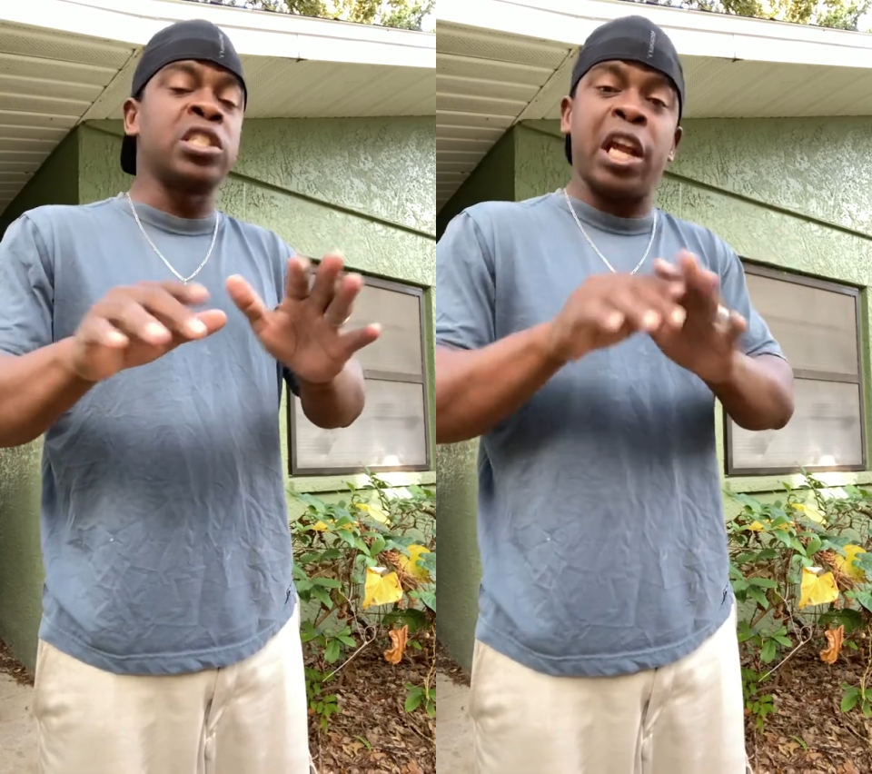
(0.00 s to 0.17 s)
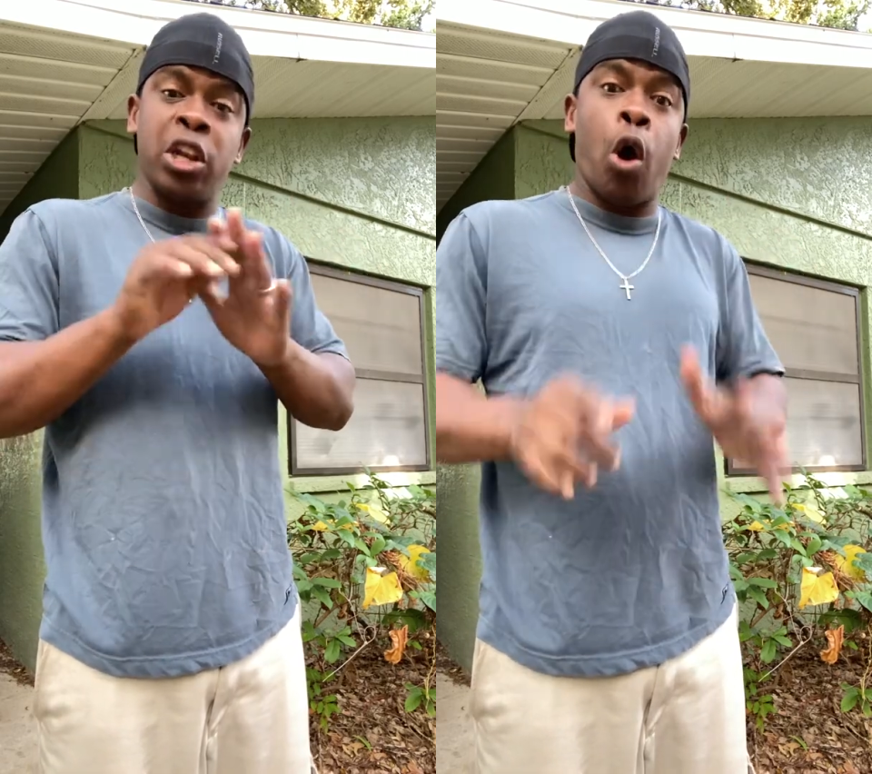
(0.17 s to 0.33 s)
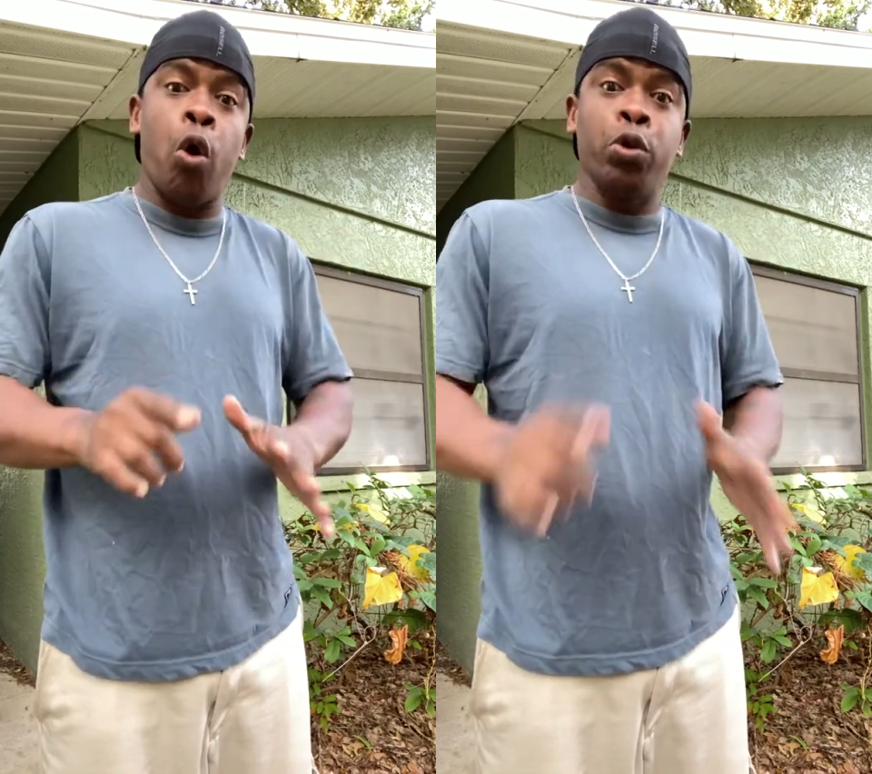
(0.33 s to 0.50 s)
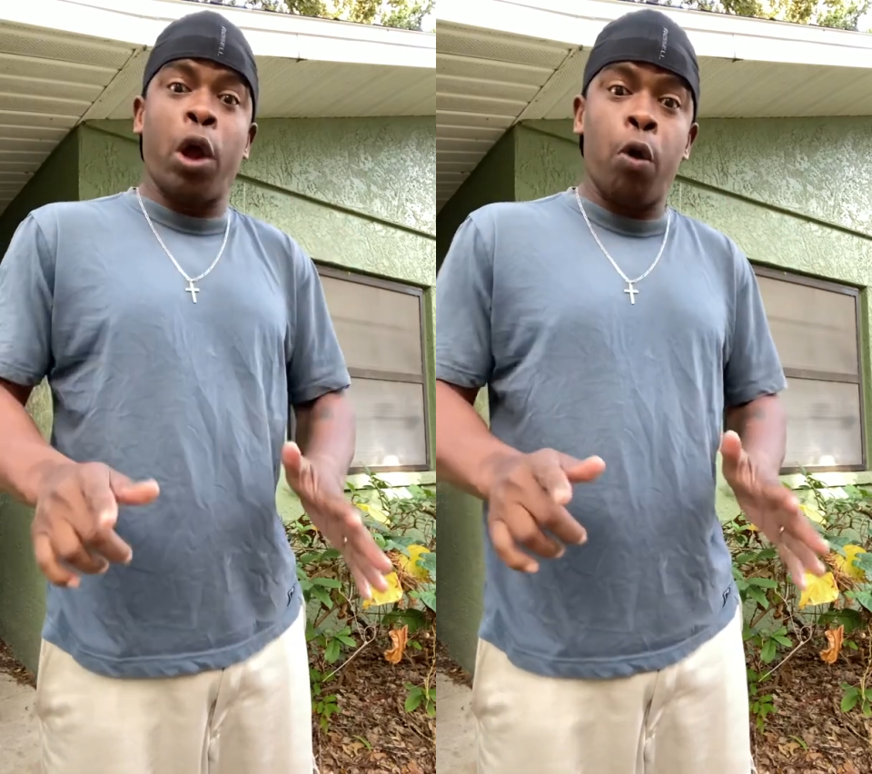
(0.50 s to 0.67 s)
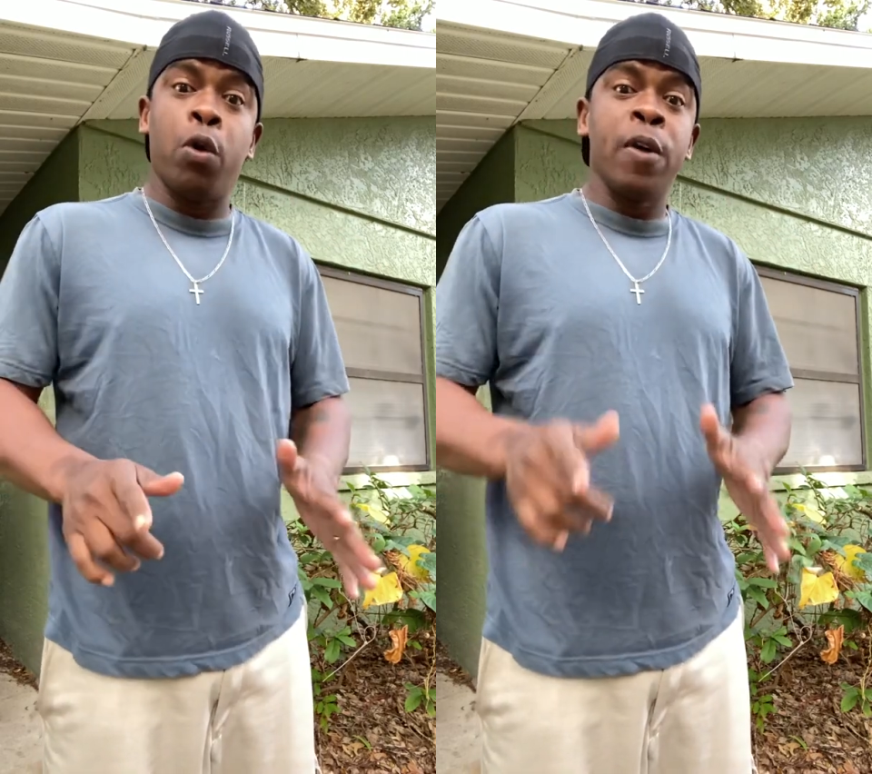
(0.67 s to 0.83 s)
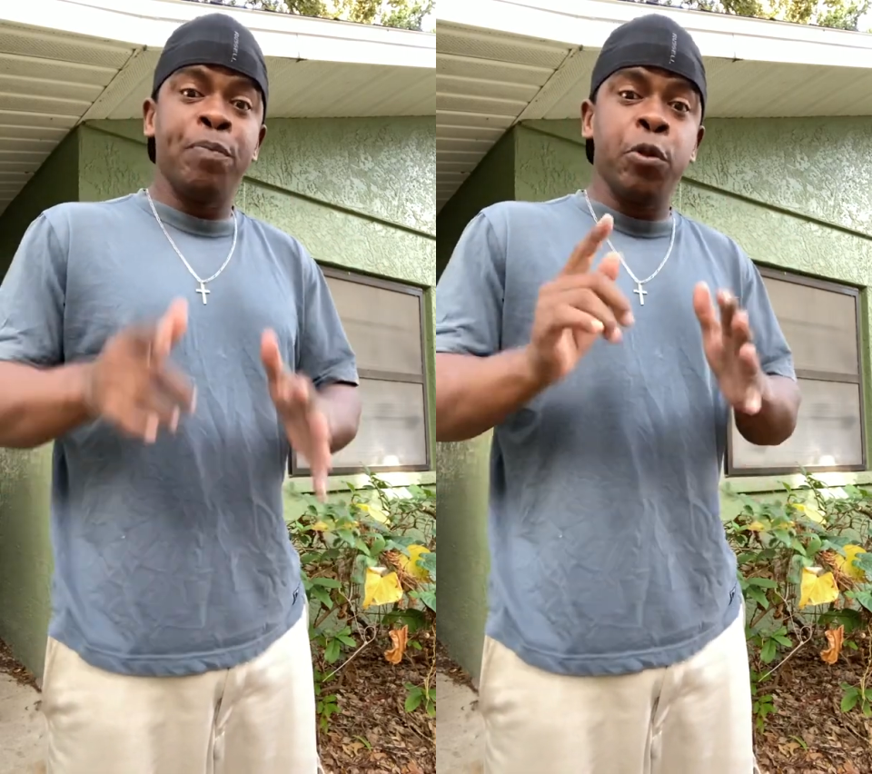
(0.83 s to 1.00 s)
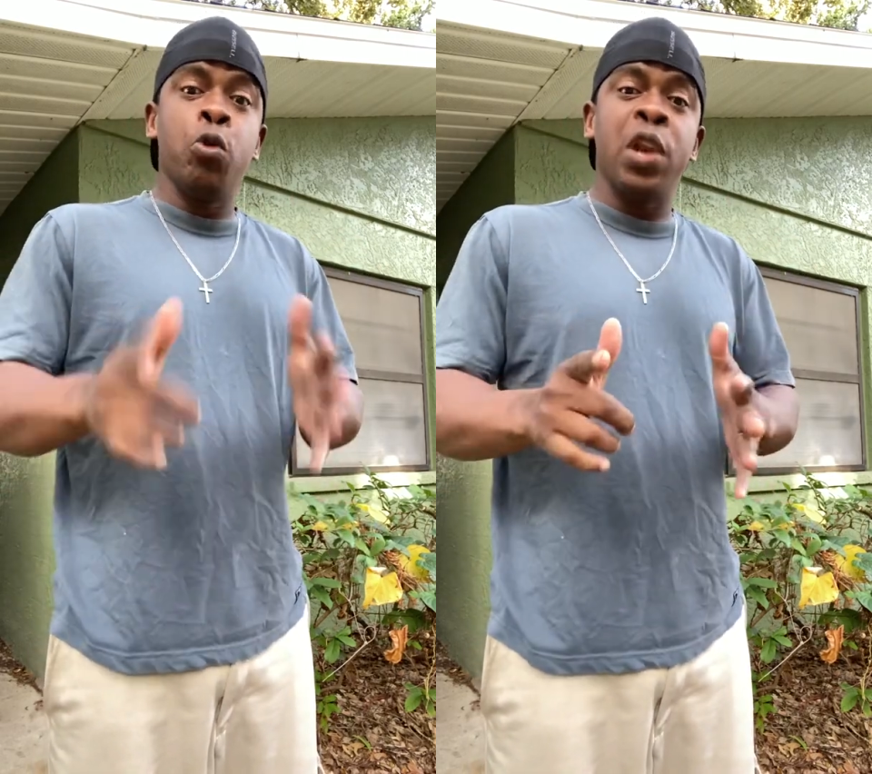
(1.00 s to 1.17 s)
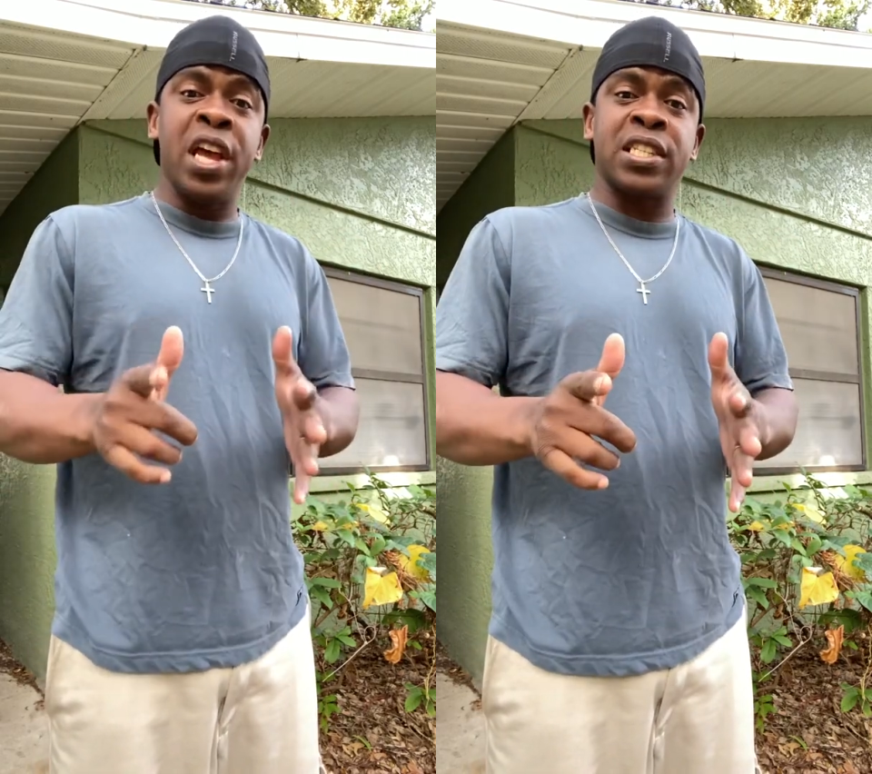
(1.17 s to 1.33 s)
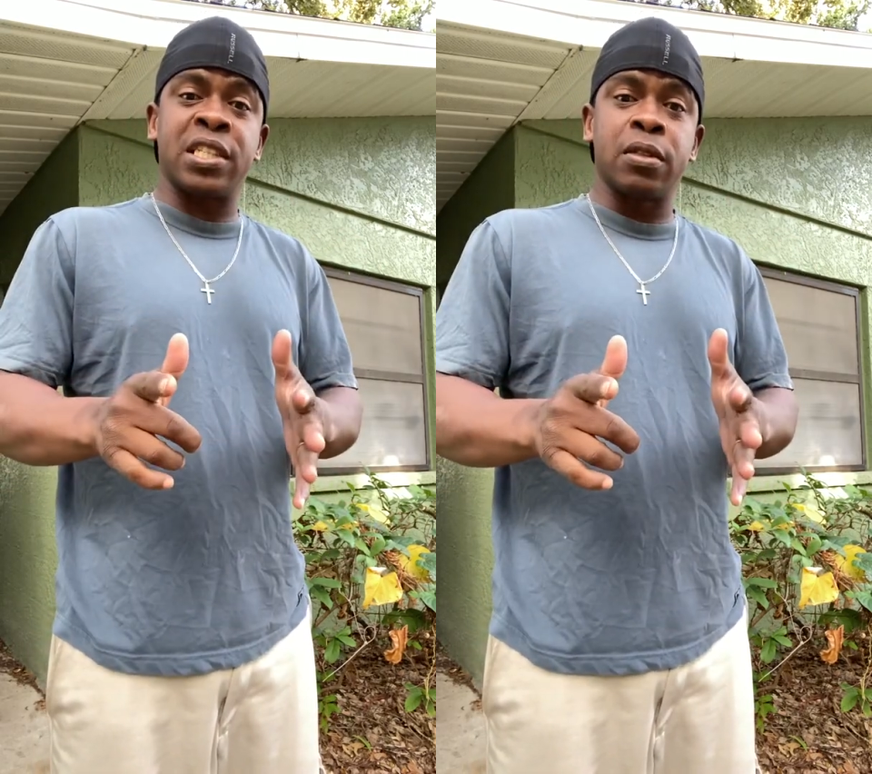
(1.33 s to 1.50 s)
"No, you
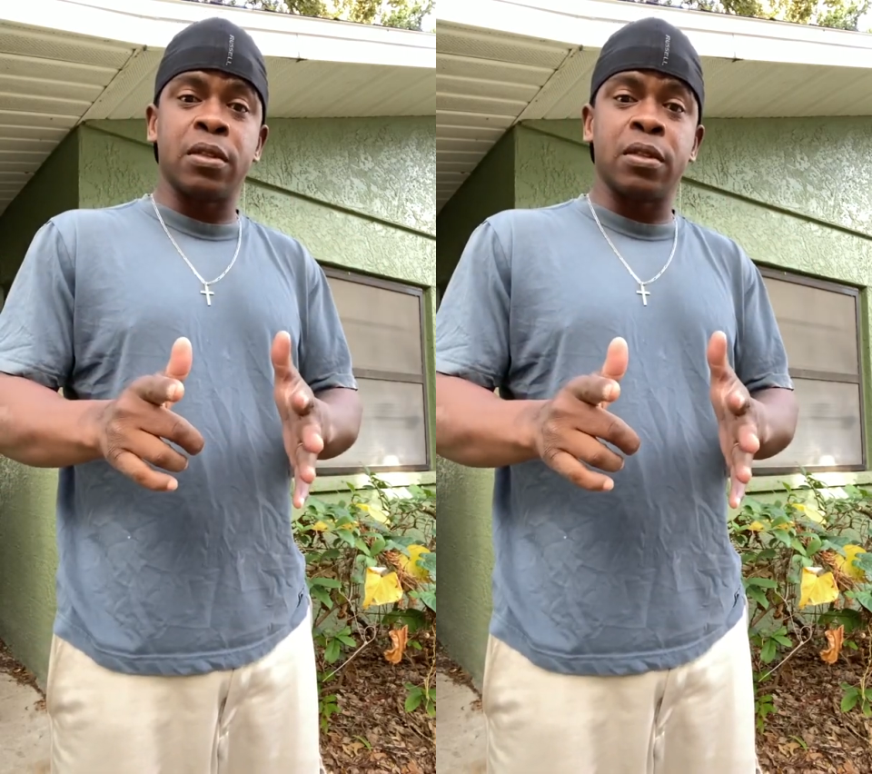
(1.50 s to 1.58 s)
listen.